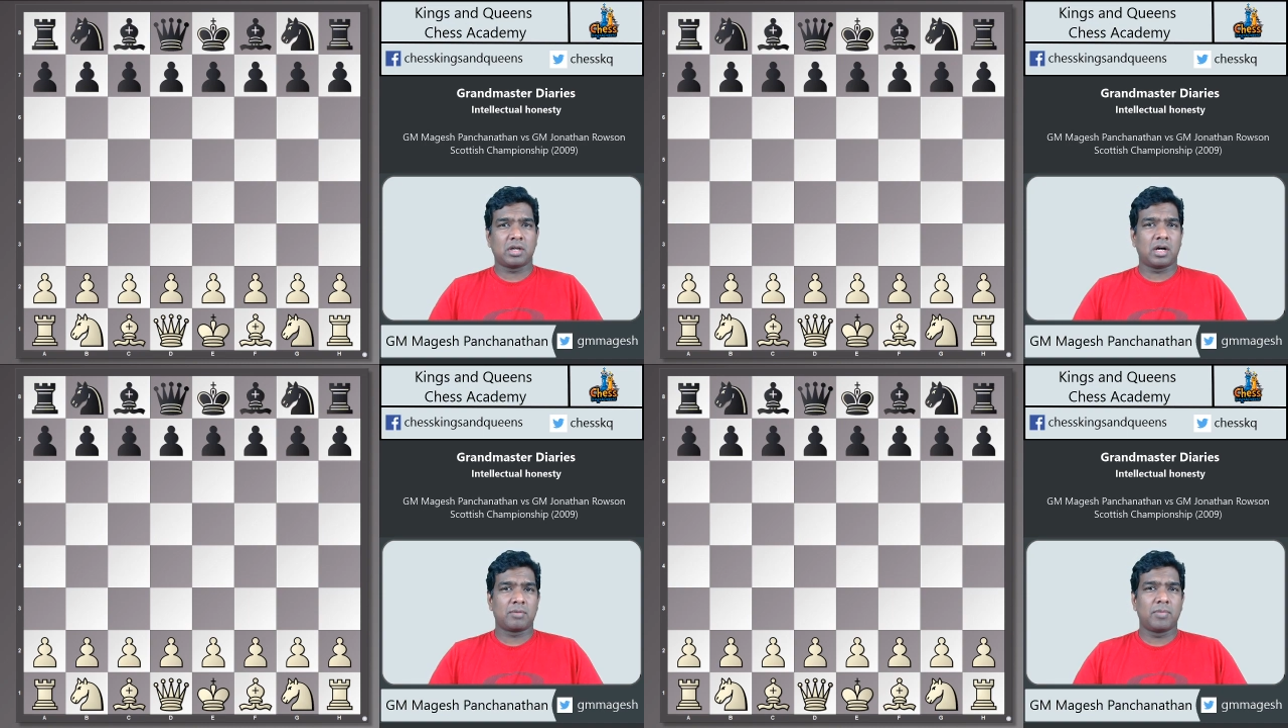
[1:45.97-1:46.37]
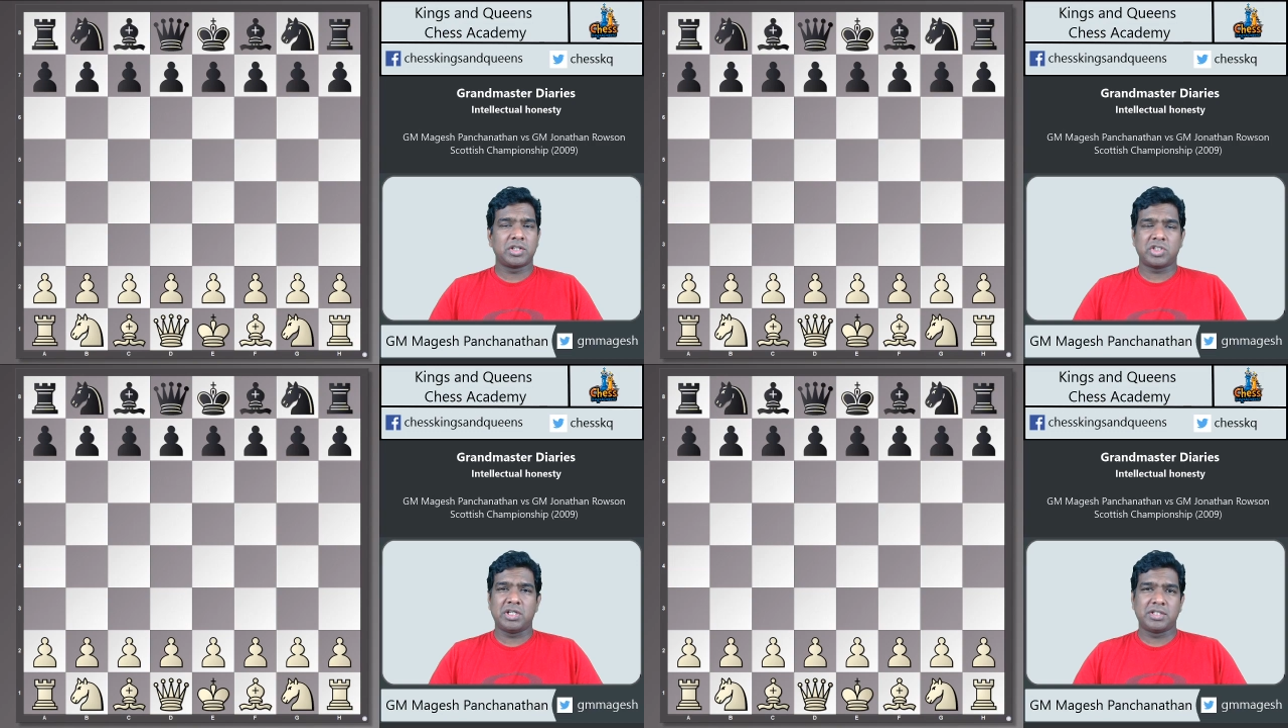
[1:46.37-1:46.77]
are
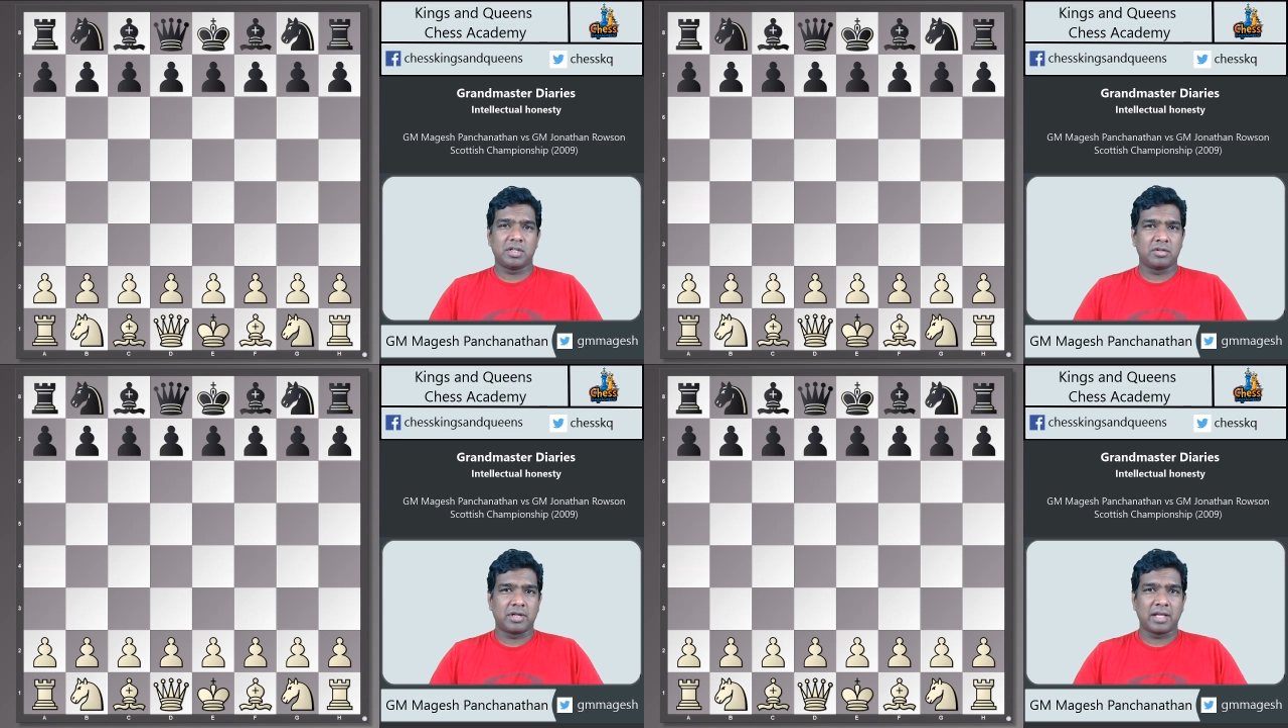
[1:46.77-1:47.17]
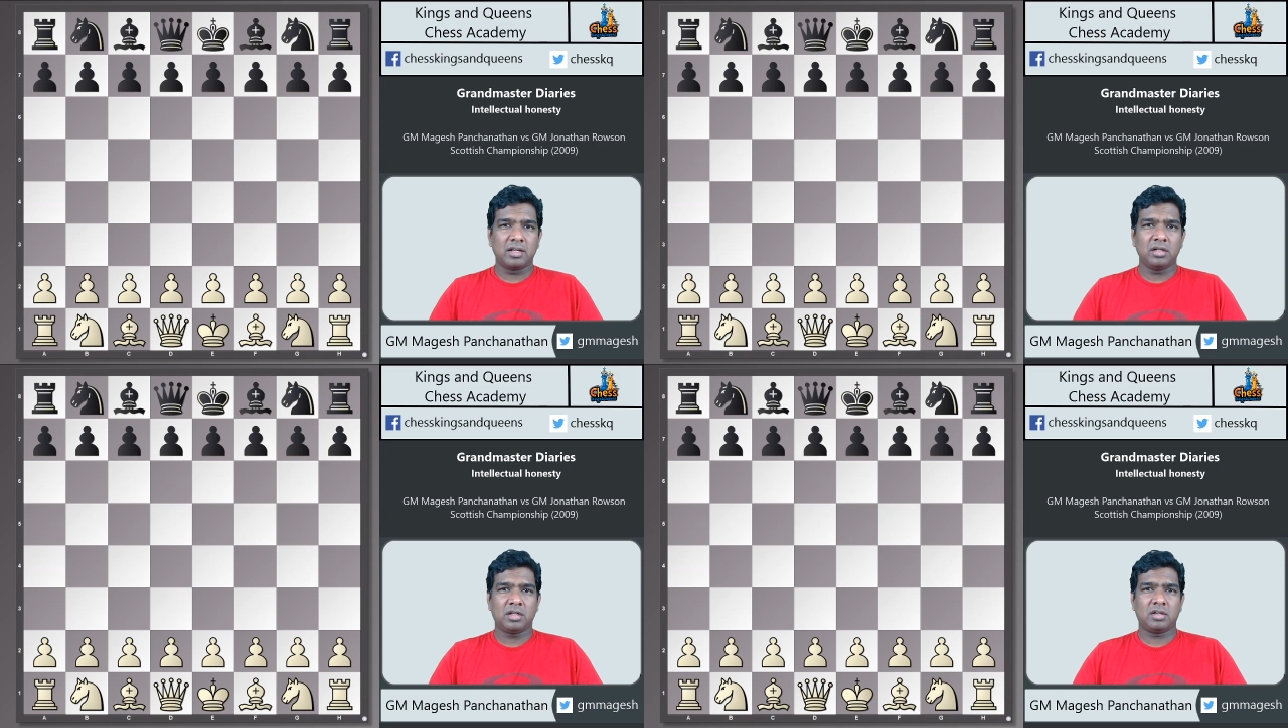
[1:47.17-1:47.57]
much easier to
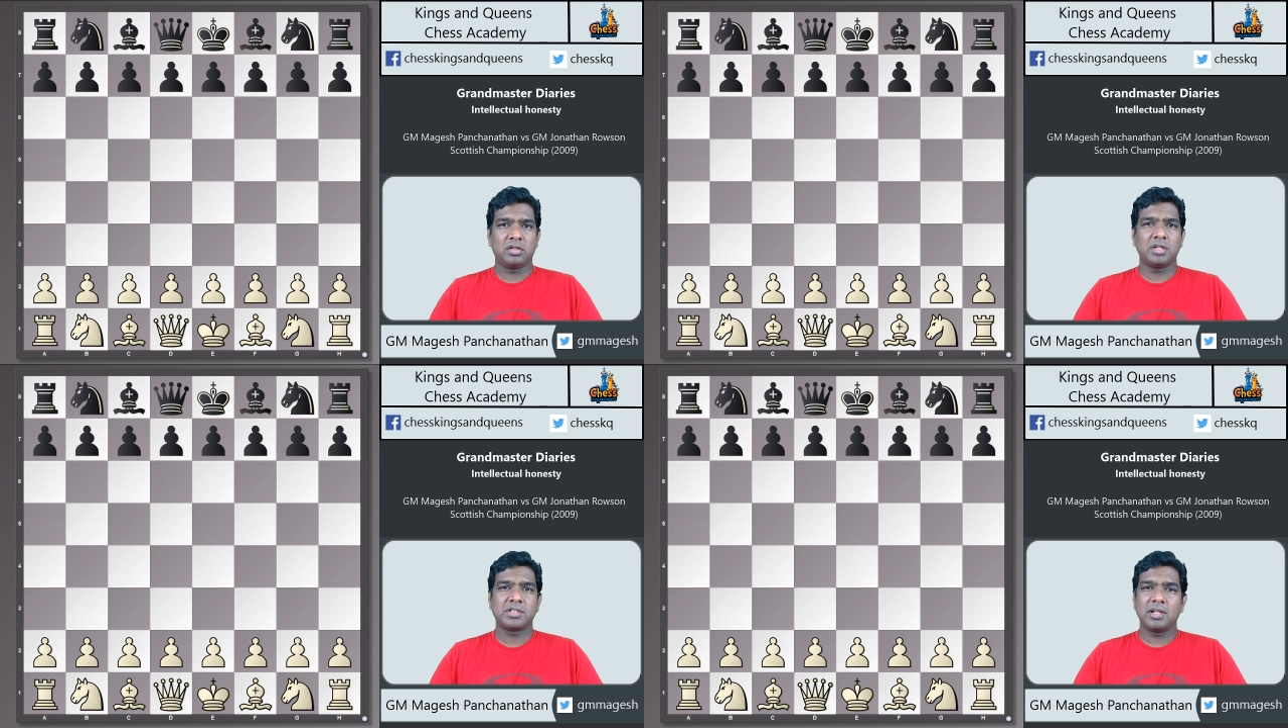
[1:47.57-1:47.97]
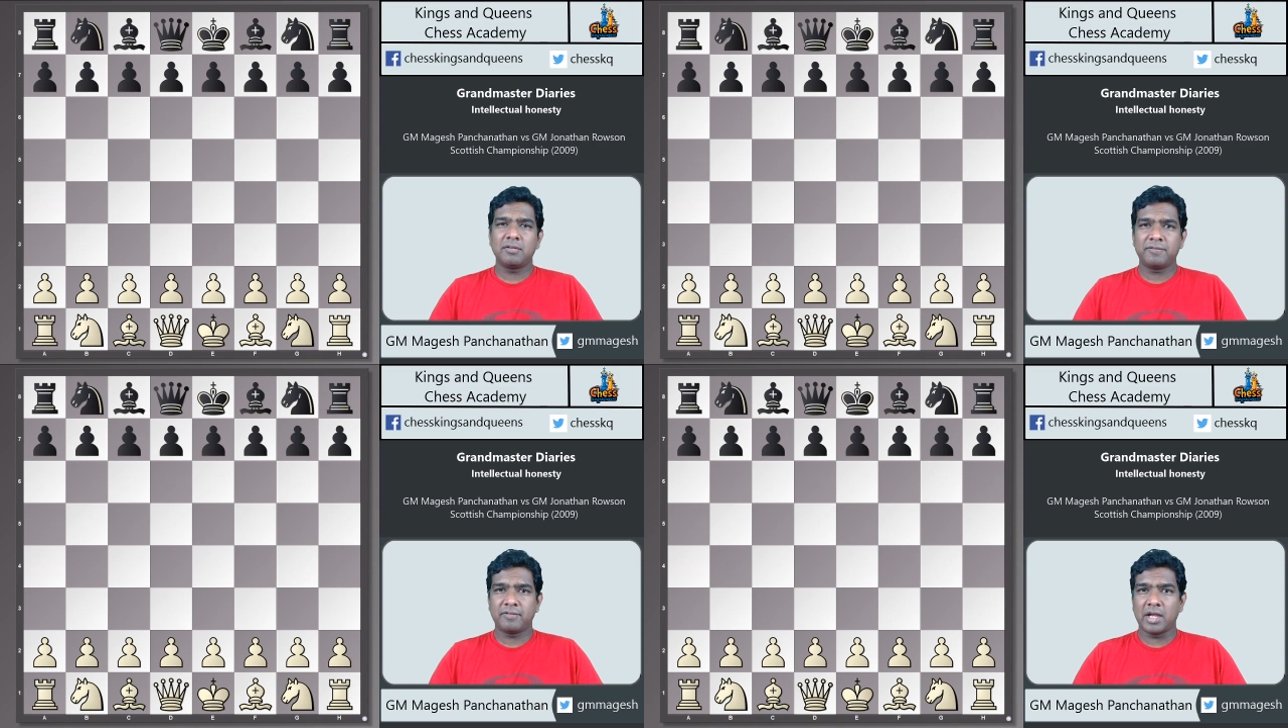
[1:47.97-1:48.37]
tell to
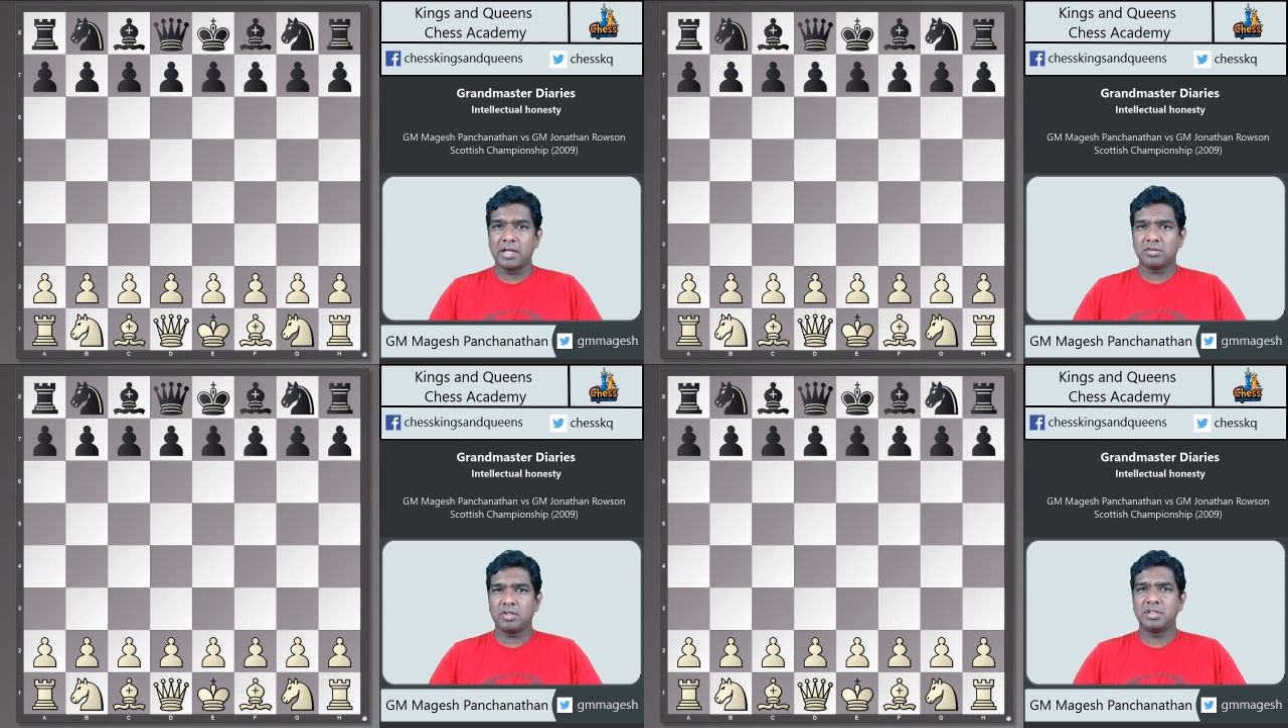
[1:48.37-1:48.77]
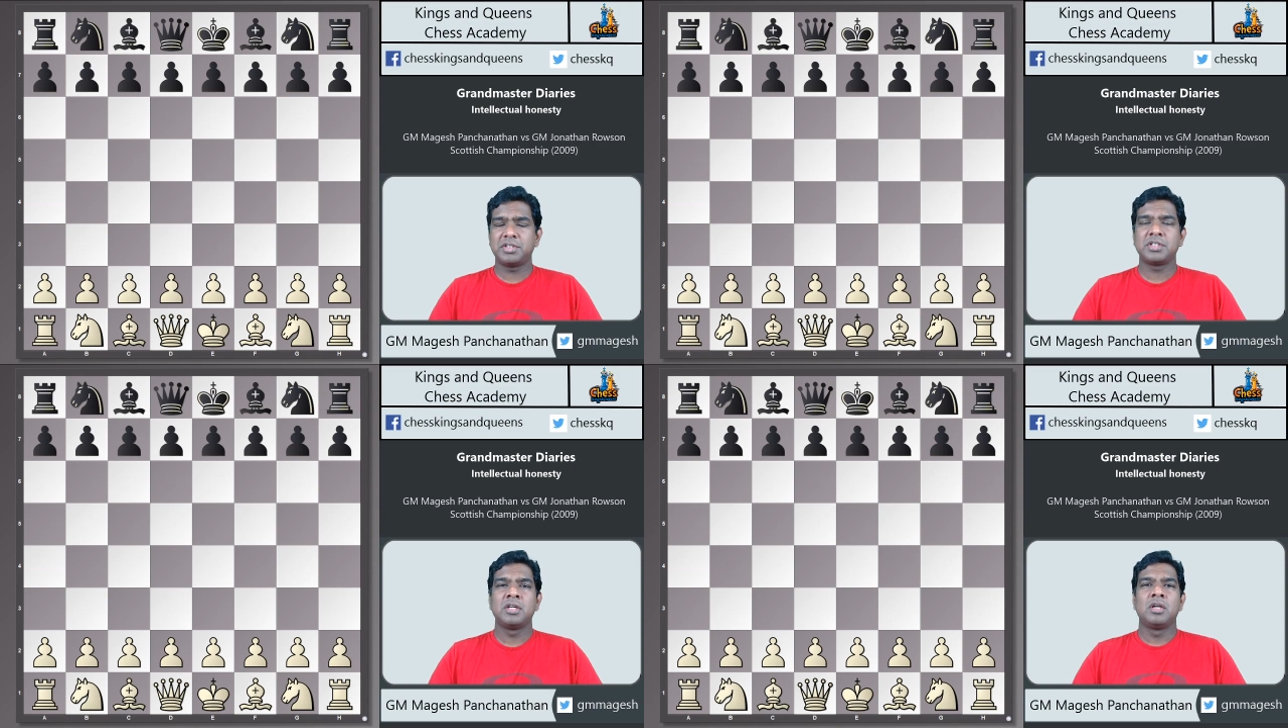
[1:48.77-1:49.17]
yourself and to others